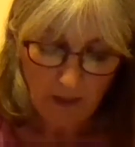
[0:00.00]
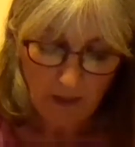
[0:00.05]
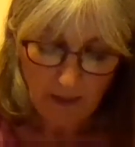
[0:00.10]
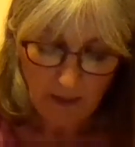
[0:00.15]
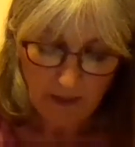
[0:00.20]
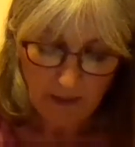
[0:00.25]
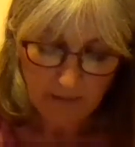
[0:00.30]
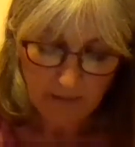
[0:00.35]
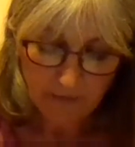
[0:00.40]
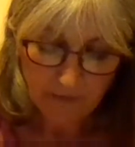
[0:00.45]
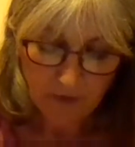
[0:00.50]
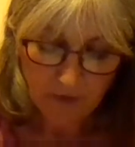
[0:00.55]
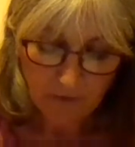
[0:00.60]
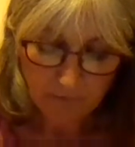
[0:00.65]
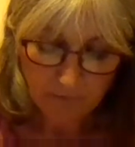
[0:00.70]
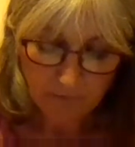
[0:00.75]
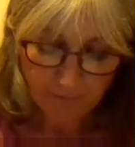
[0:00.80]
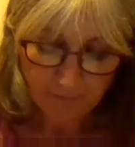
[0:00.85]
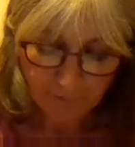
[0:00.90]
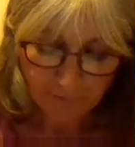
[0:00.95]
as
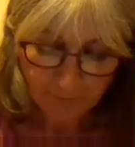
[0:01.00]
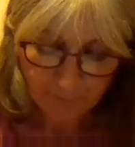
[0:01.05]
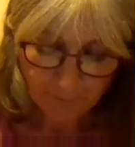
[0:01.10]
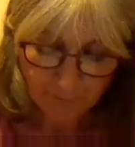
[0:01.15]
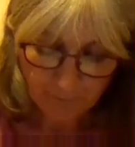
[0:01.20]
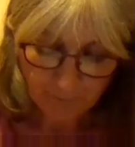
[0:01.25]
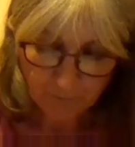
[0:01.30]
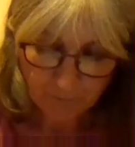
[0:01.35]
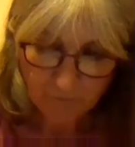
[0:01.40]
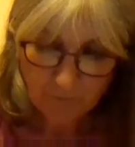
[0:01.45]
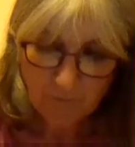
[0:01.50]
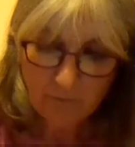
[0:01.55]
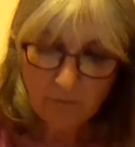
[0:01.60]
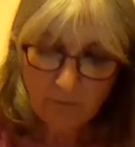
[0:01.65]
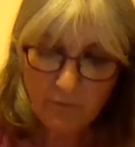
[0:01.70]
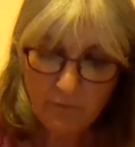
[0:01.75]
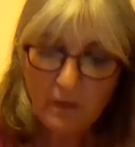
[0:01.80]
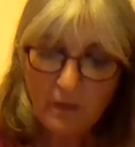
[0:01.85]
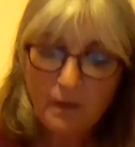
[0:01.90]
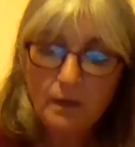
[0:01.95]

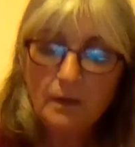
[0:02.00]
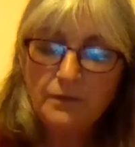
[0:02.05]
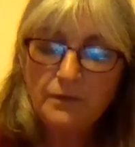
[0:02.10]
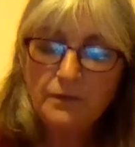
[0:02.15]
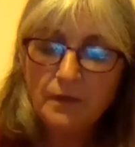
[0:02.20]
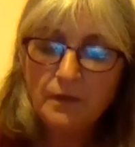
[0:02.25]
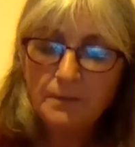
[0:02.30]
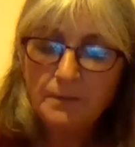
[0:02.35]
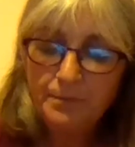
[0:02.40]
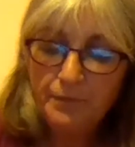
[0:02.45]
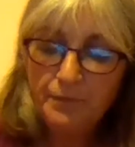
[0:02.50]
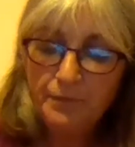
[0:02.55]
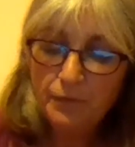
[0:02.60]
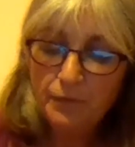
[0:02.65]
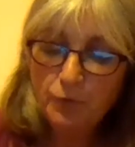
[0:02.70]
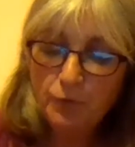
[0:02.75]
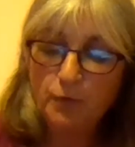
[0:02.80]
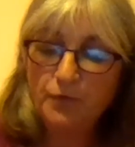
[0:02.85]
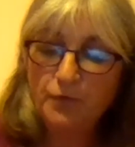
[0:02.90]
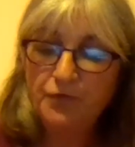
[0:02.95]
I
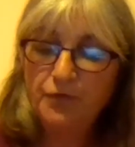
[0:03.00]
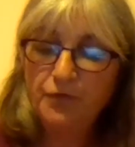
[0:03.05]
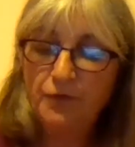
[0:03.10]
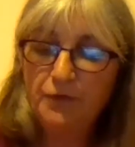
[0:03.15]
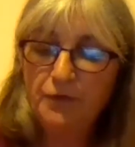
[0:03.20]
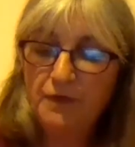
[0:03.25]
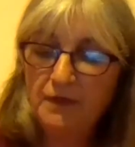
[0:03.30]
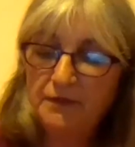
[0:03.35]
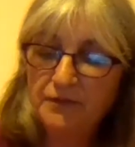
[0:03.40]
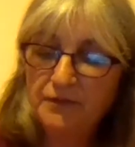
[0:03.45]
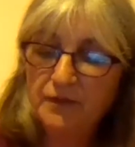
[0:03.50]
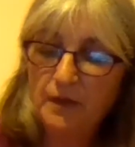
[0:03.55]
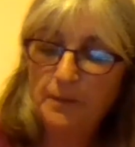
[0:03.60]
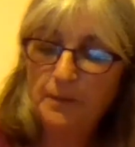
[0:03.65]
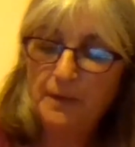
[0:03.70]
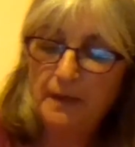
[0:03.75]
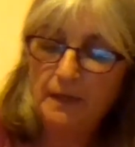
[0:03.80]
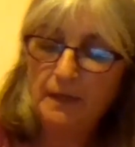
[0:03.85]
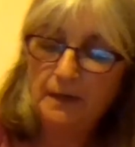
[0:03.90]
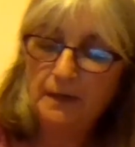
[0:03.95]
talk through this a
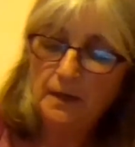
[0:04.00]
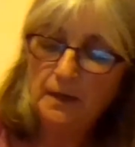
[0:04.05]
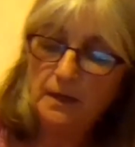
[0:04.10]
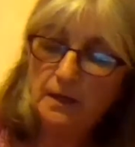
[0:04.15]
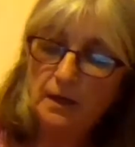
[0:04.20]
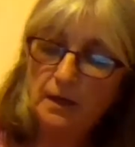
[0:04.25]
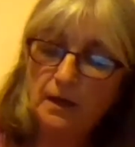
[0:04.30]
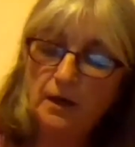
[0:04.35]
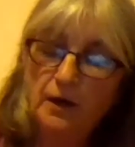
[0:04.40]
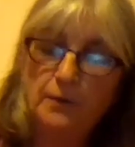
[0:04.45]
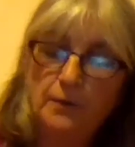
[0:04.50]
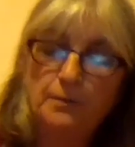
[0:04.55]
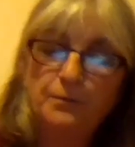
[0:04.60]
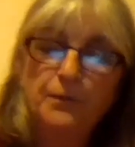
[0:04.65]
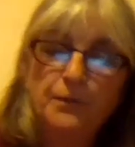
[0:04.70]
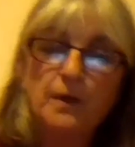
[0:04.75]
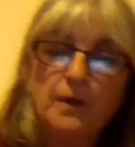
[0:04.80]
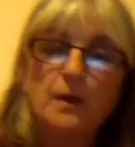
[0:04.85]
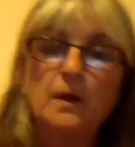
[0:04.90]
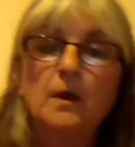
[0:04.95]
bit.
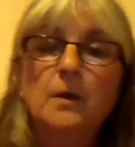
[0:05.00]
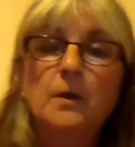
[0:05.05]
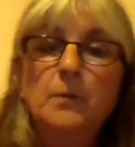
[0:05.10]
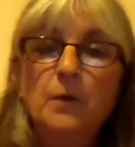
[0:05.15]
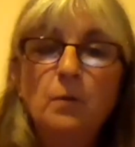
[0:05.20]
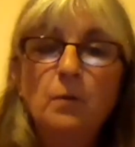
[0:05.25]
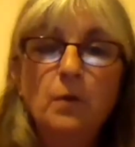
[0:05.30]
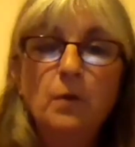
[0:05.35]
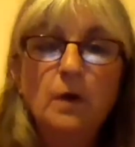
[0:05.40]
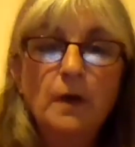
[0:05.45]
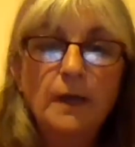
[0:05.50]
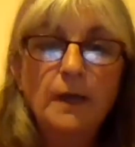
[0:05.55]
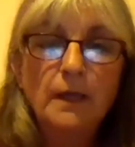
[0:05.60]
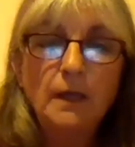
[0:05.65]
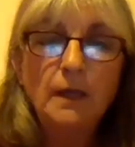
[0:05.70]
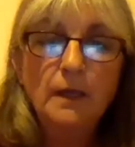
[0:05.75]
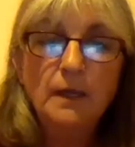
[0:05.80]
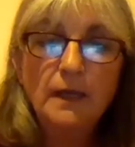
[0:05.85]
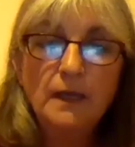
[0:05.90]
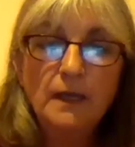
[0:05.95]
But why
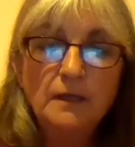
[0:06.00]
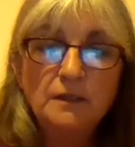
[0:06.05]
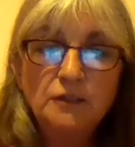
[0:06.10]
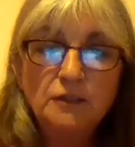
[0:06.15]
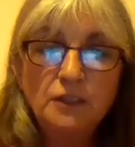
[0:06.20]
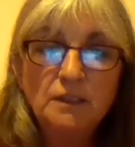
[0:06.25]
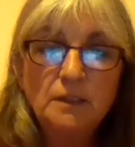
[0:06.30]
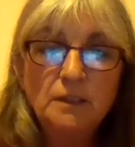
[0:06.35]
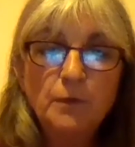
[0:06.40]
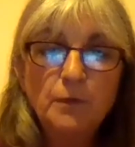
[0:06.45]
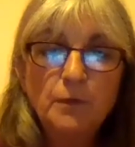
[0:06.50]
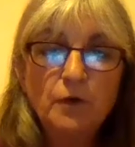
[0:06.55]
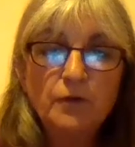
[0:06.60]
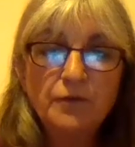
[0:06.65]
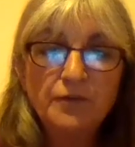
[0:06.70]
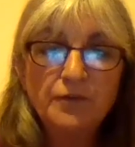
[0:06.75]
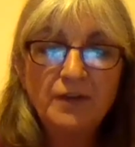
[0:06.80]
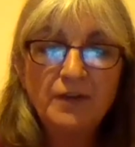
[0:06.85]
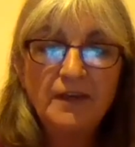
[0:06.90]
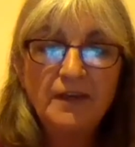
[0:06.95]
energy
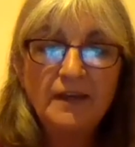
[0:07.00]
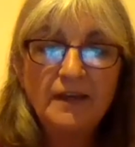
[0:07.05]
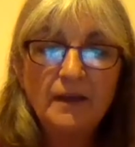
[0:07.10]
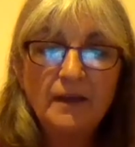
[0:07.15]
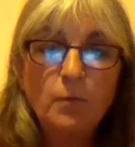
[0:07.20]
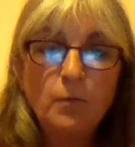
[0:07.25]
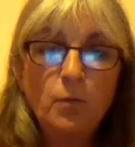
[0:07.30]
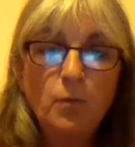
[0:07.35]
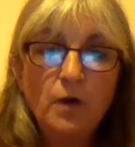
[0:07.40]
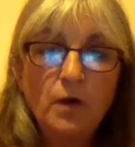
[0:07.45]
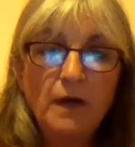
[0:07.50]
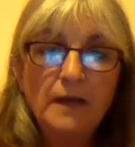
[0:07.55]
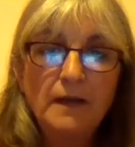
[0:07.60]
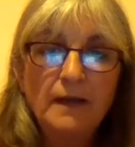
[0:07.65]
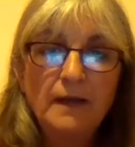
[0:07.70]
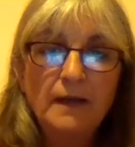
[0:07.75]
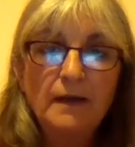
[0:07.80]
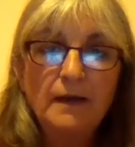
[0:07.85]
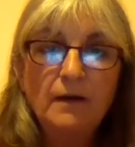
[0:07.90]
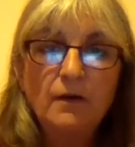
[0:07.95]
democracy and why
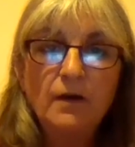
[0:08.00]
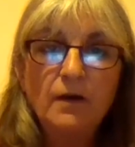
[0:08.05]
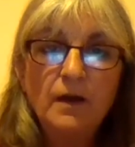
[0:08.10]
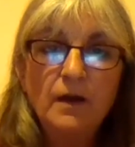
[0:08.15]
now?